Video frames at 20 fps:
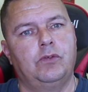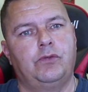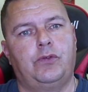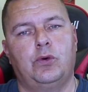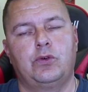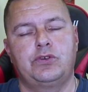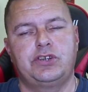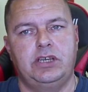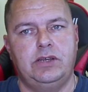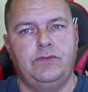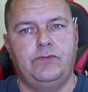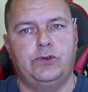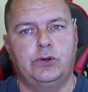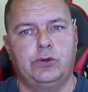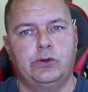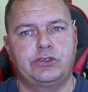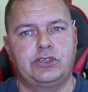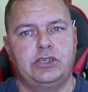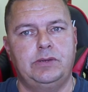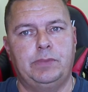
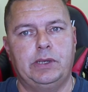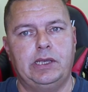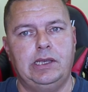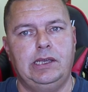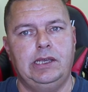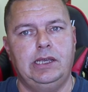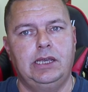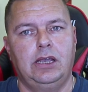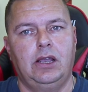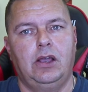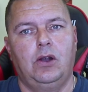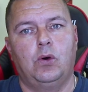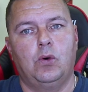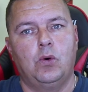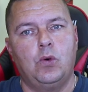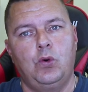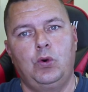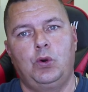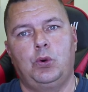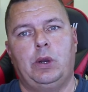1440p,
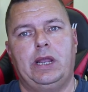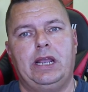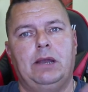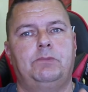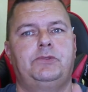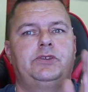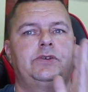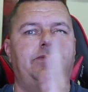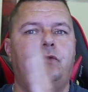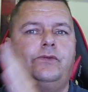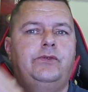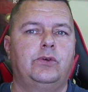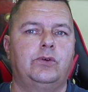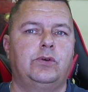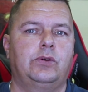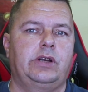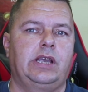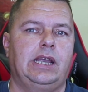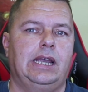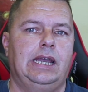all the way up to
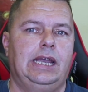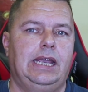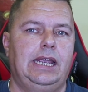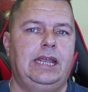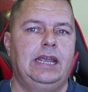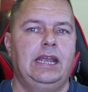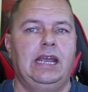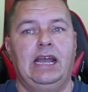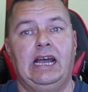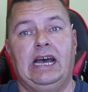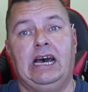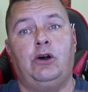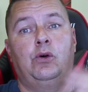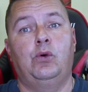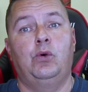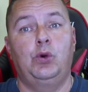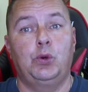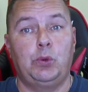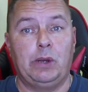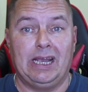4K,
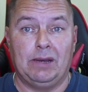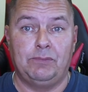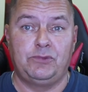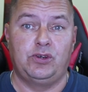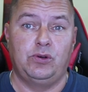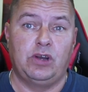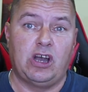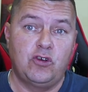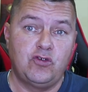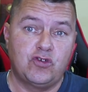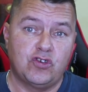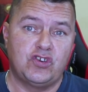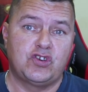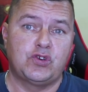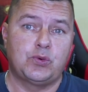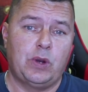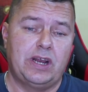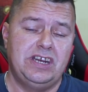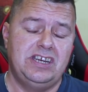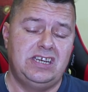all the way up to
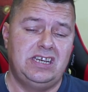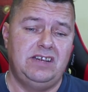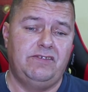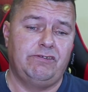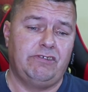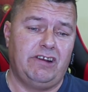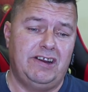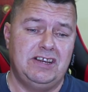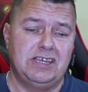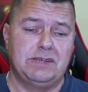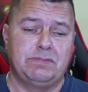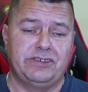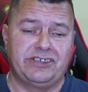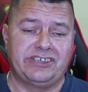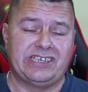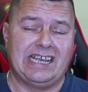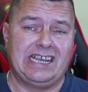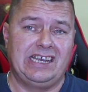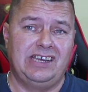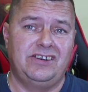120 frames per
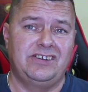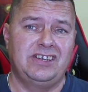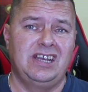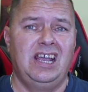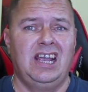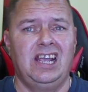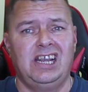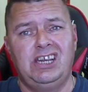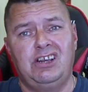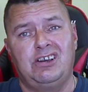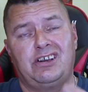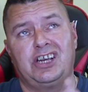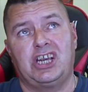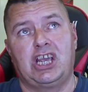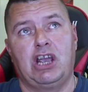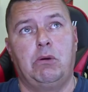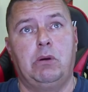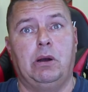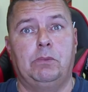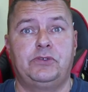second. You can
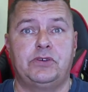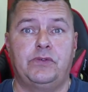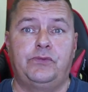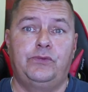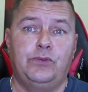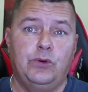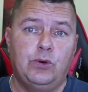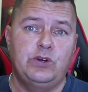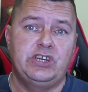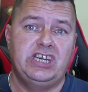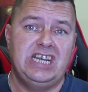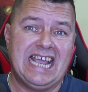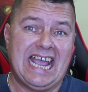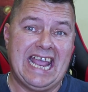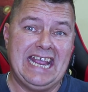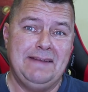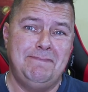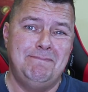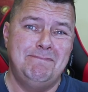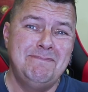go up to
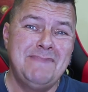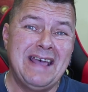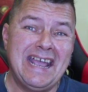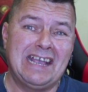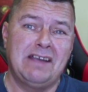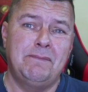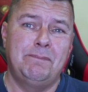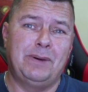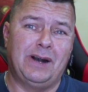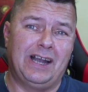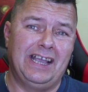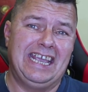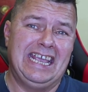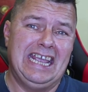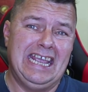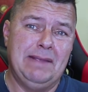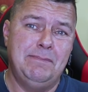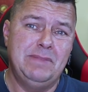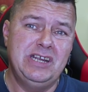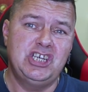48 megabyte
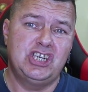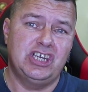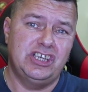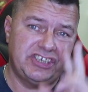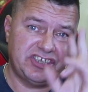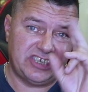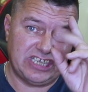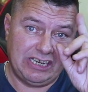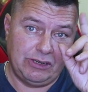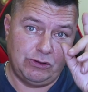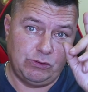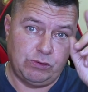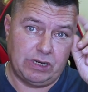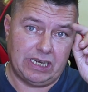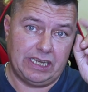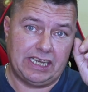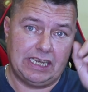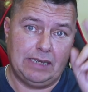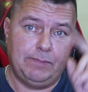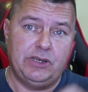images, single
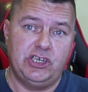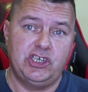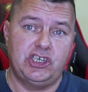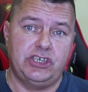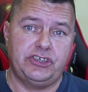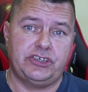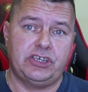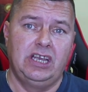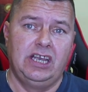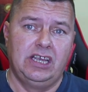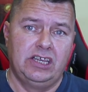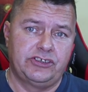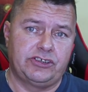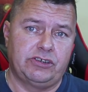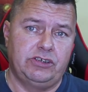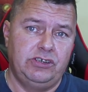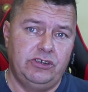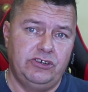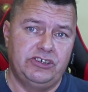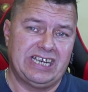click images,
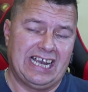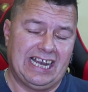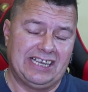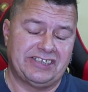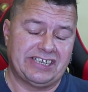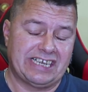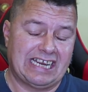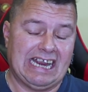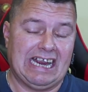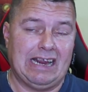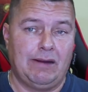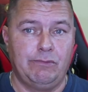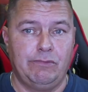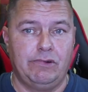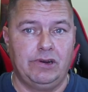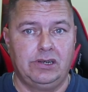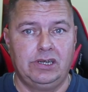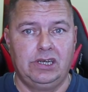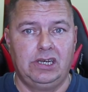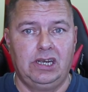so use it as a
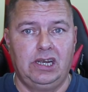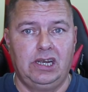camera,